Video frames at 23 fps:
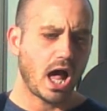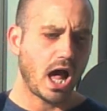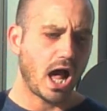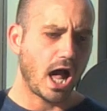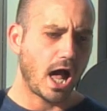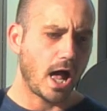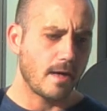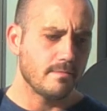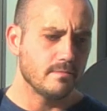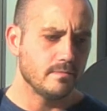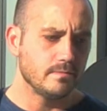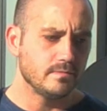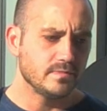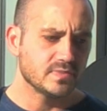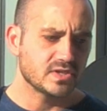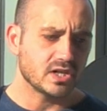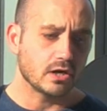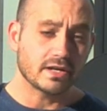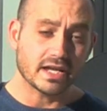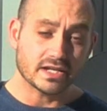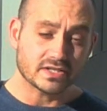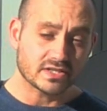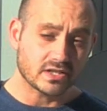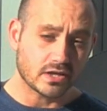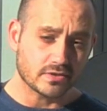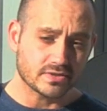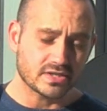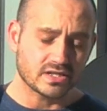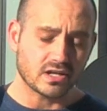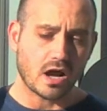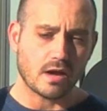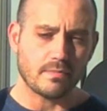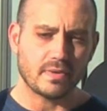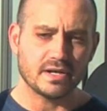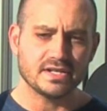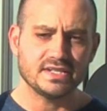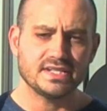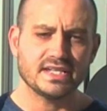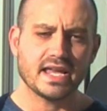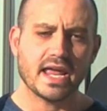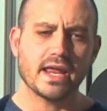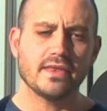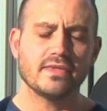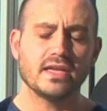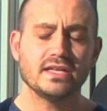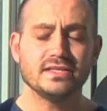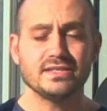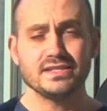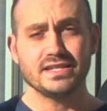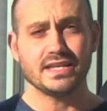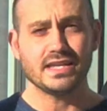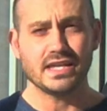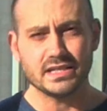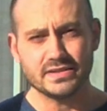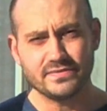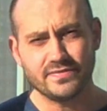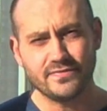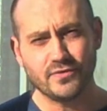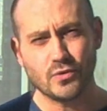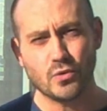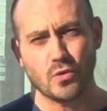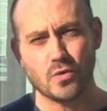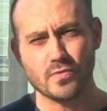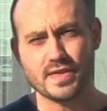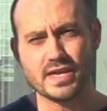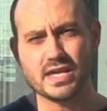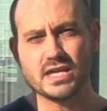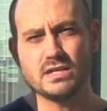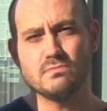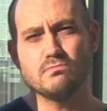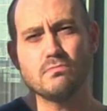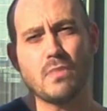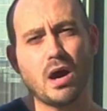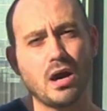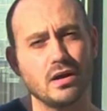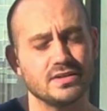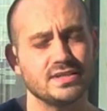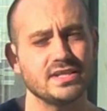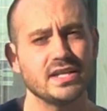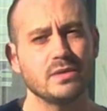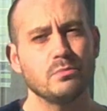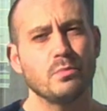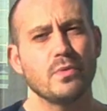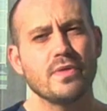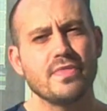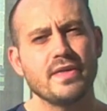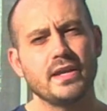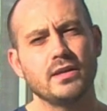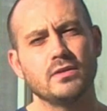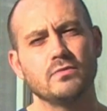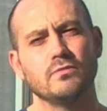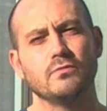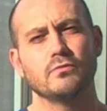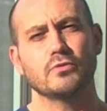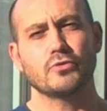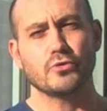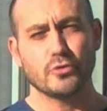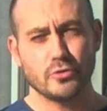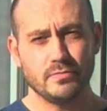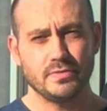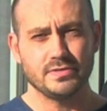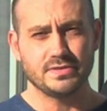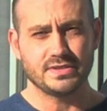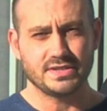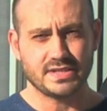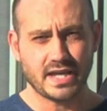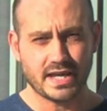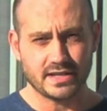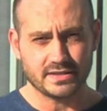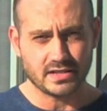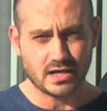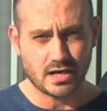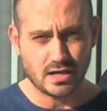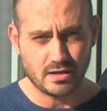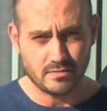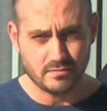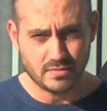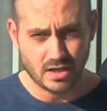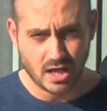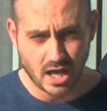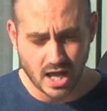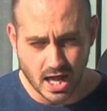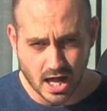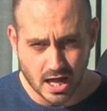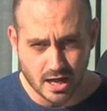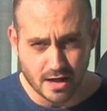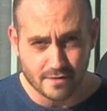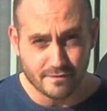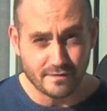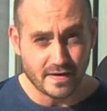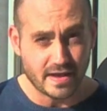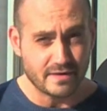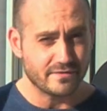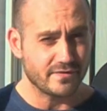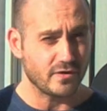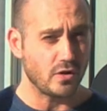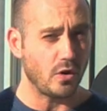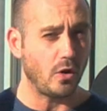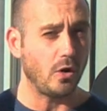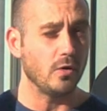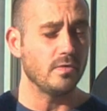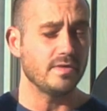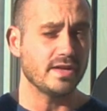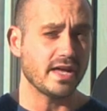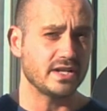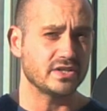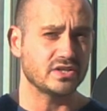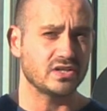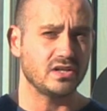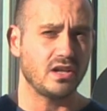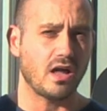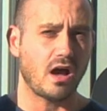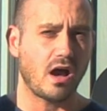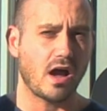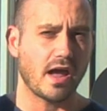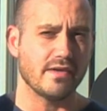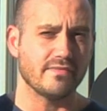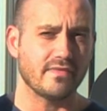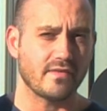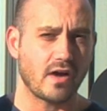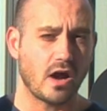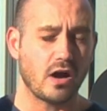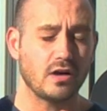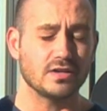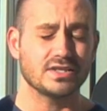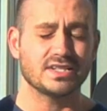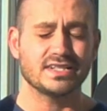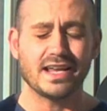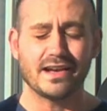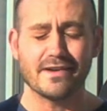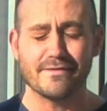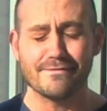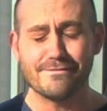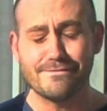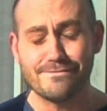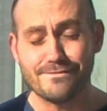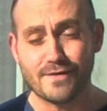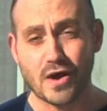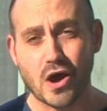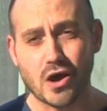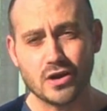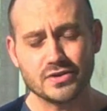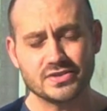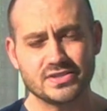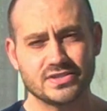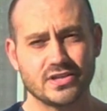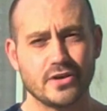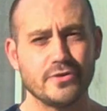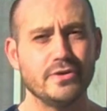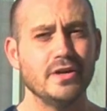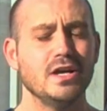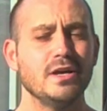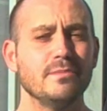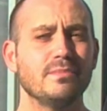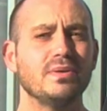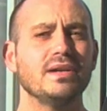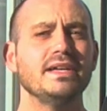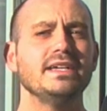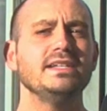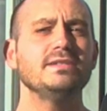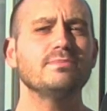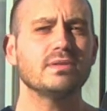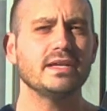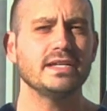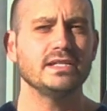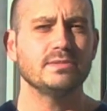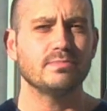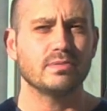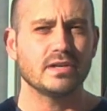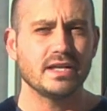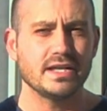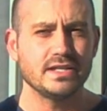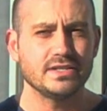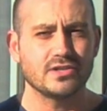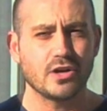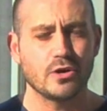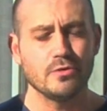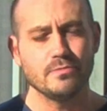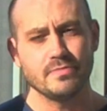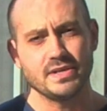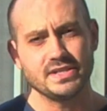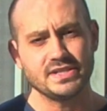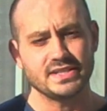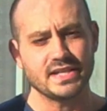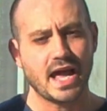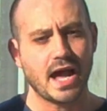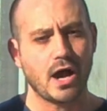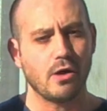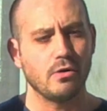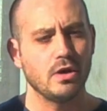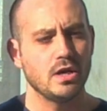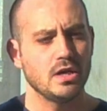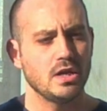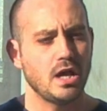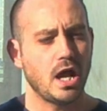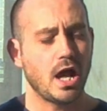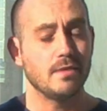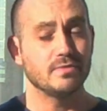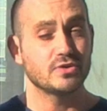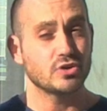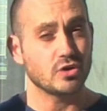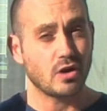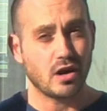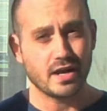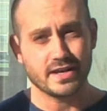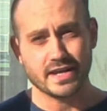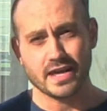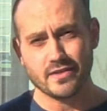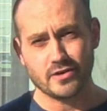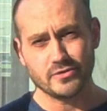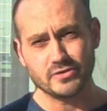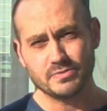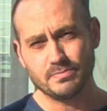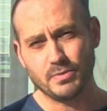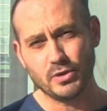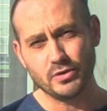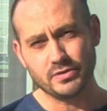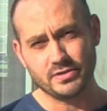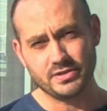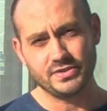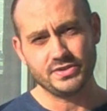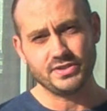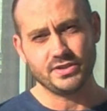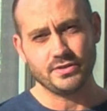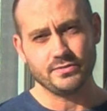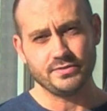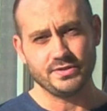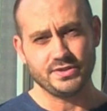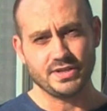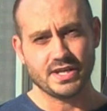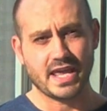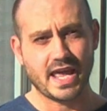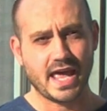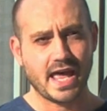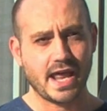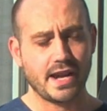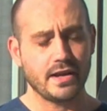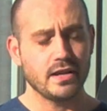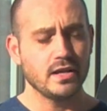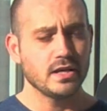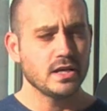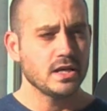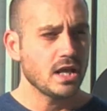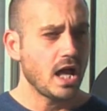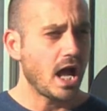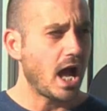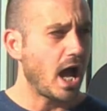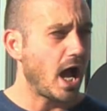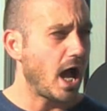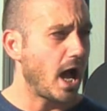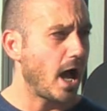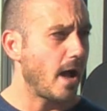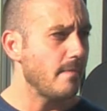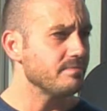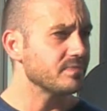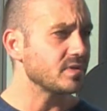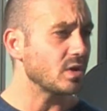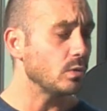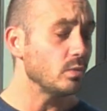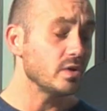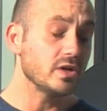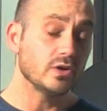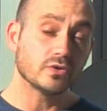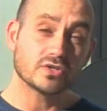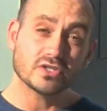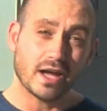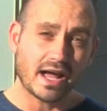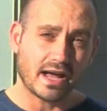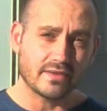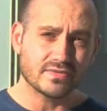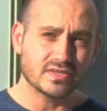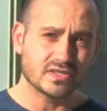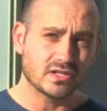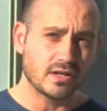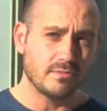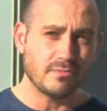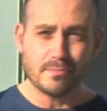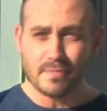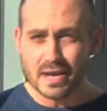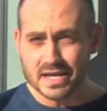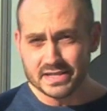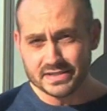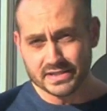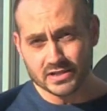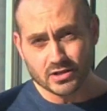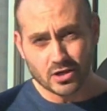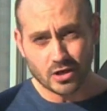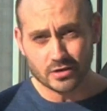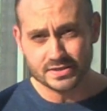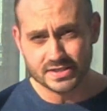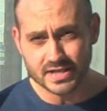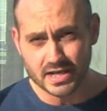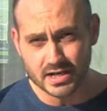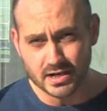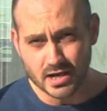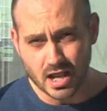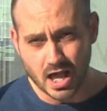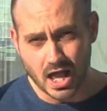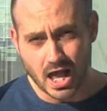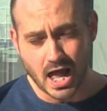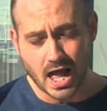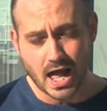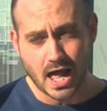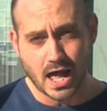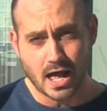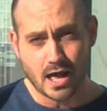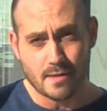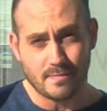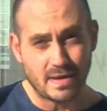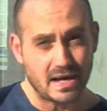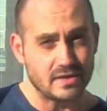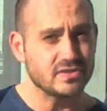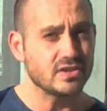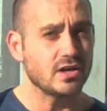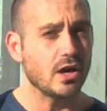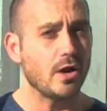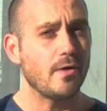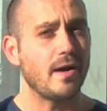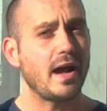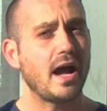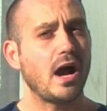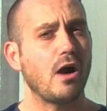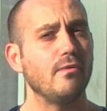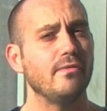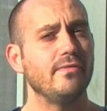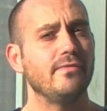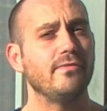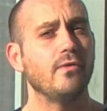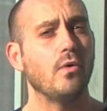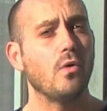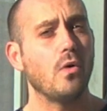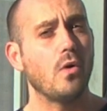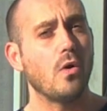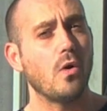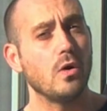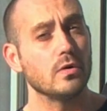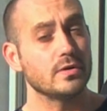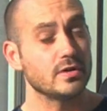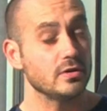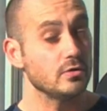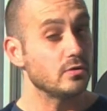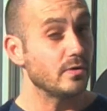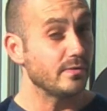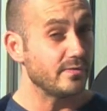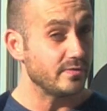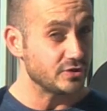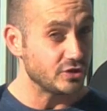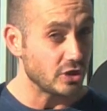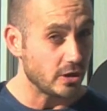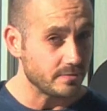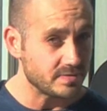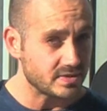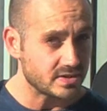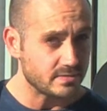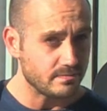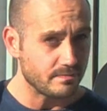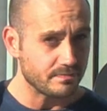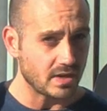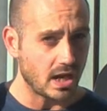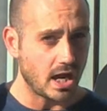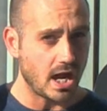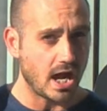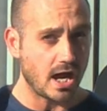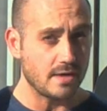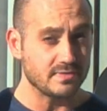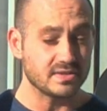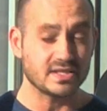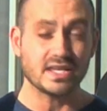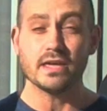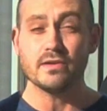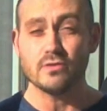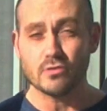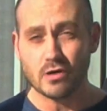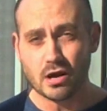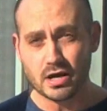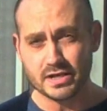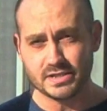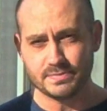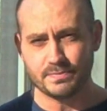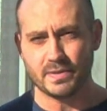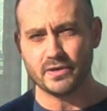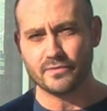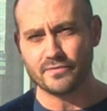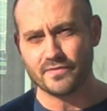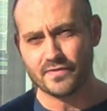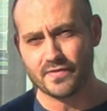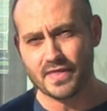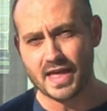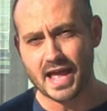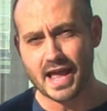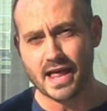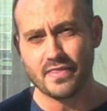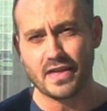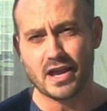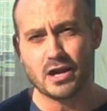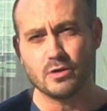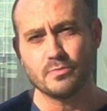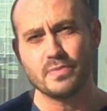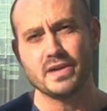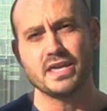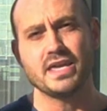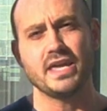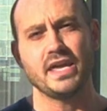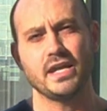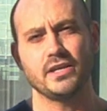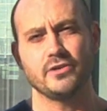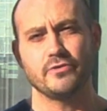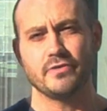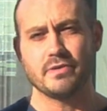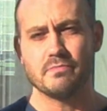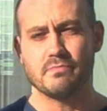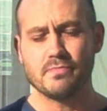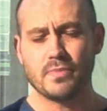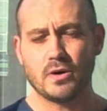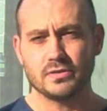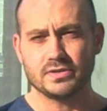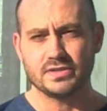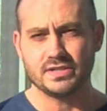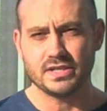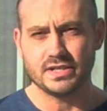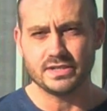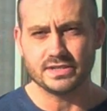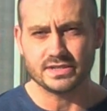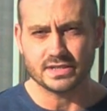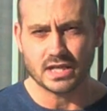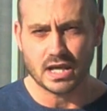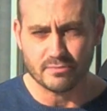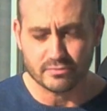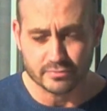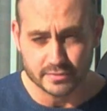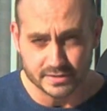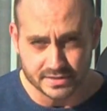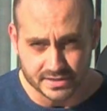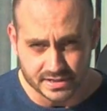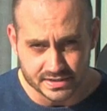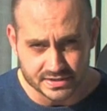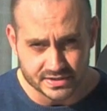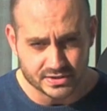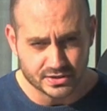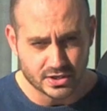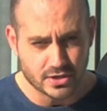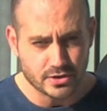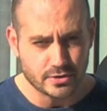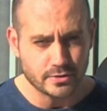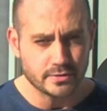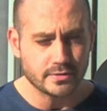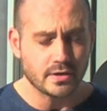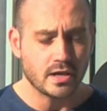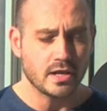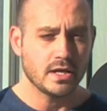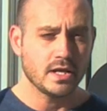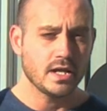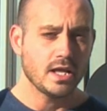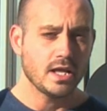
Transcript: Um, so I guess I'll start by saying that tickets for the Marketing Within Recruitment Sector uh, event for On The Edge Live are selling fast. So please, please, please don't miss out. and um, try and get those booked as soon as you can. Um, we also have some amazing content uh, about to go out for Google for Jobs. Um, so keep your eyes peeled for that. That will be hitting your inboxes pretty soon.